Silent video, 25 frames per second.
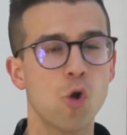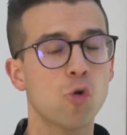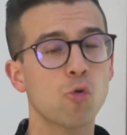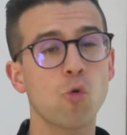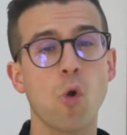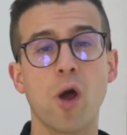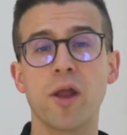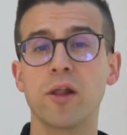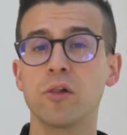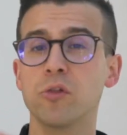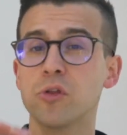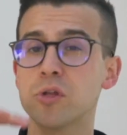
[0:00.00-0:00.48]

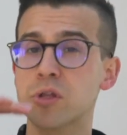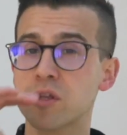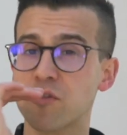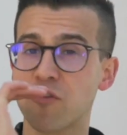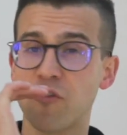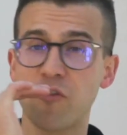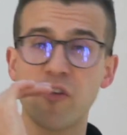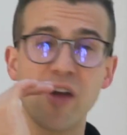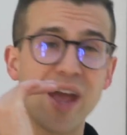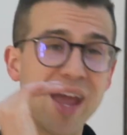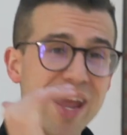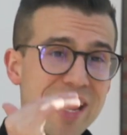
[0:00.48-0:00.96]
Write a list
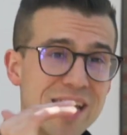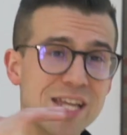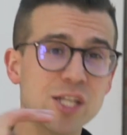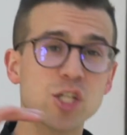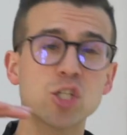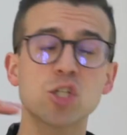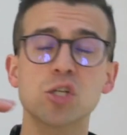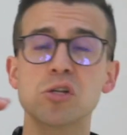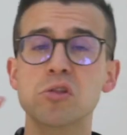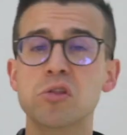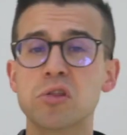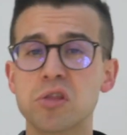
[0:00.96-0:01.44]
for
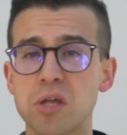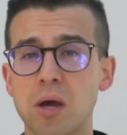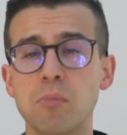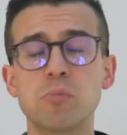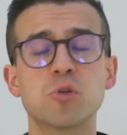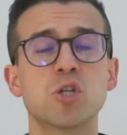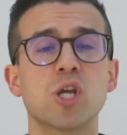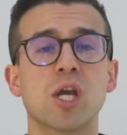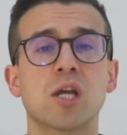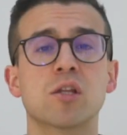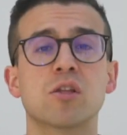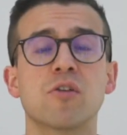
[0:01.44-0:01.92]
each
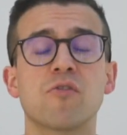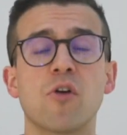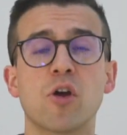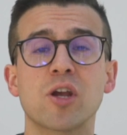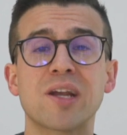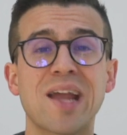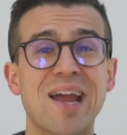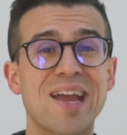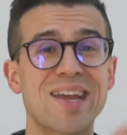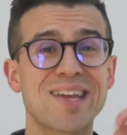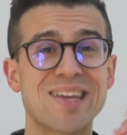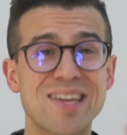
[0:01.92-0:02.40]
subject of,
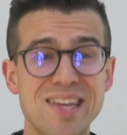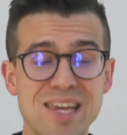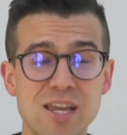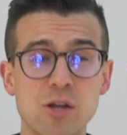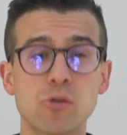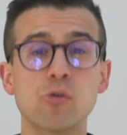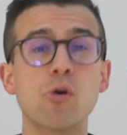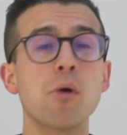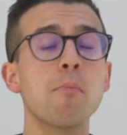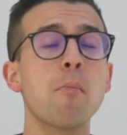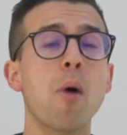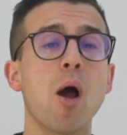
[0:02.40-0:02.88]
okay,
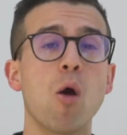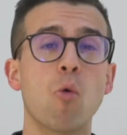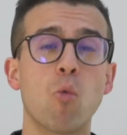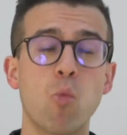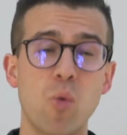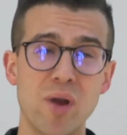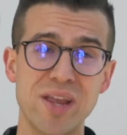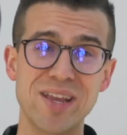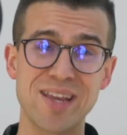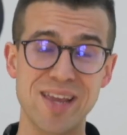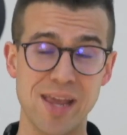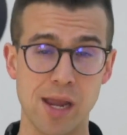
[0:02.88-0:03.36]
here are my
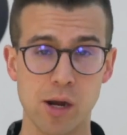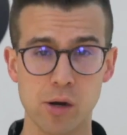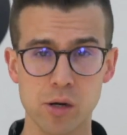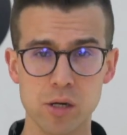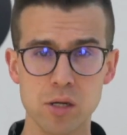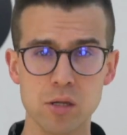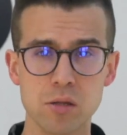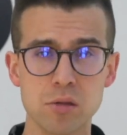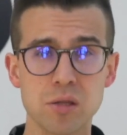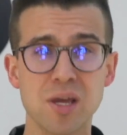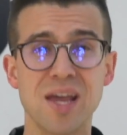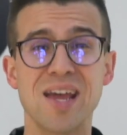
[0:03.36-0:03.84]
weak
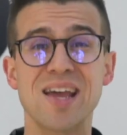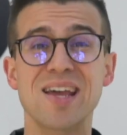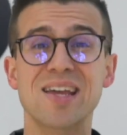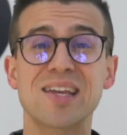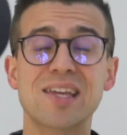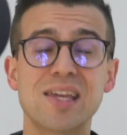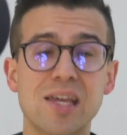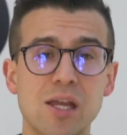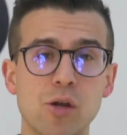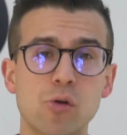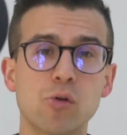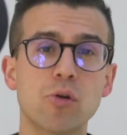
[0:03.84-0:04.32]
areas,
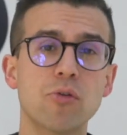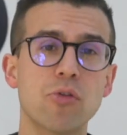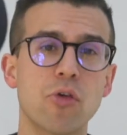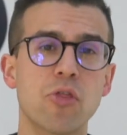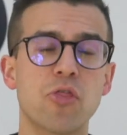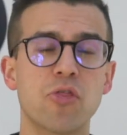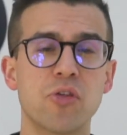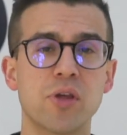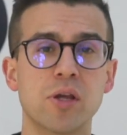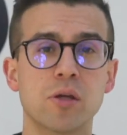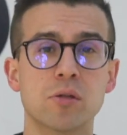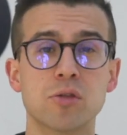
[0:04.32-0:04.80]
here are the
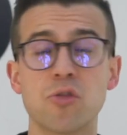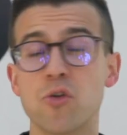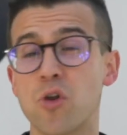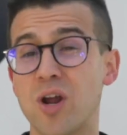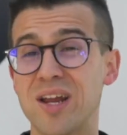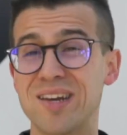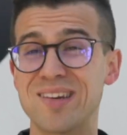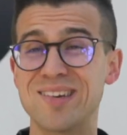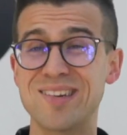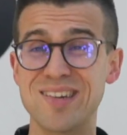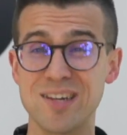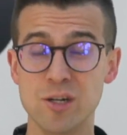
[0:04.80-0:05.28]
things that
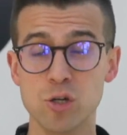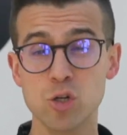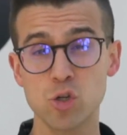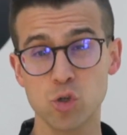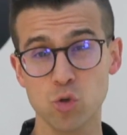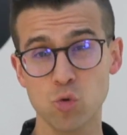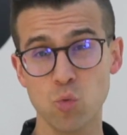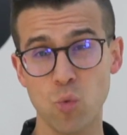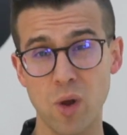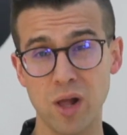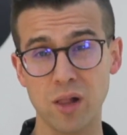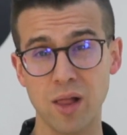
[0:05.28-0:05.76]
I didn't
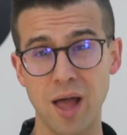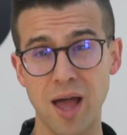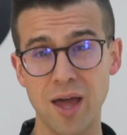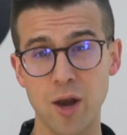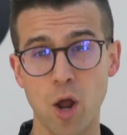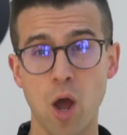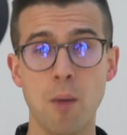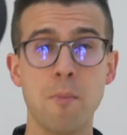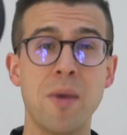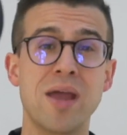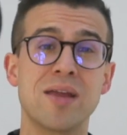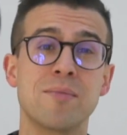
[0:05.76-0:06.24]
do well
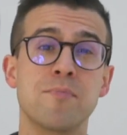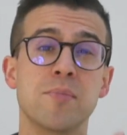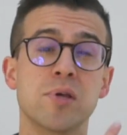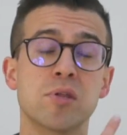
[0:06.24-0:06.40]
at, I made